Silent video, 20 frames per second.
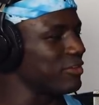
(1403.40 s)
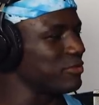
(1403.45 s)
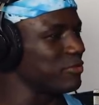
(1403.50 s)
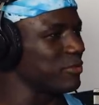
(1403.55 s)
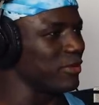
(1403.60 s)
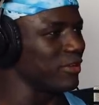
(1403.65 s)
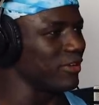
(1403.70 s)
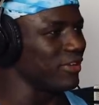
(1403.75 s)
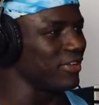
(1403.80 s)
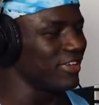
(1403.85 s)
guys
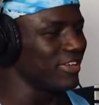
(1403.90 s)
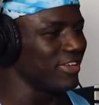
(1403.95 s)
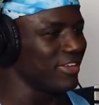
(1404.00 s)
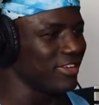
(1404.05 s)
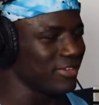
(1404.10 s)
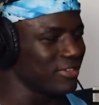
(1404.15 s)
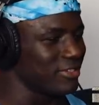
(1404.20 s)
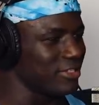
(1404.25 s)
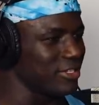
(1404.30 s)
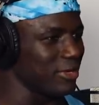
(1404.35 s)
will
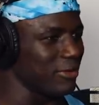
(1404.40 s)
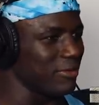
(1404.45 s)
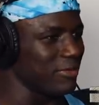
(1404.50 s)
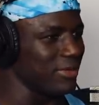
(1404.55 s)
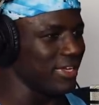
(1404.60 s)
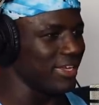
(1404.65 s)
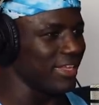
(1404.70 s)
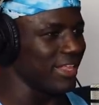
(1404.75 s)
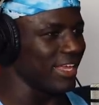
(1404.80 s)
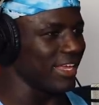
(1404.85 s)
still
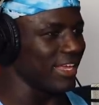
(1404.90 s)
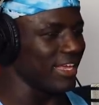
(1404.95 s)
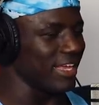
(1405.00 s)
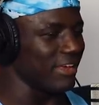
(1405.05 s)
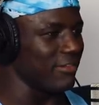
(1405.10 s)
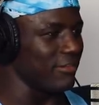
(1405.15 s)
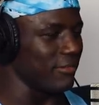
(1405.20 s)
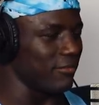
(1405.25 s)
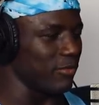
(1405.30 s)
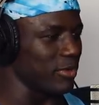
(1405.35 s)
be like,
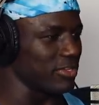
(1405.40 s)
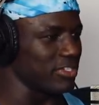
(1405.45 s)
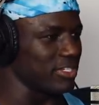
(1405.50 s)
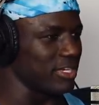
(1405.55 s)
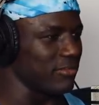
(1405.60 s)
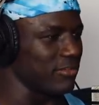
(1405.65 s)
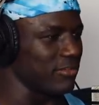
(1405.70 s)
if it was a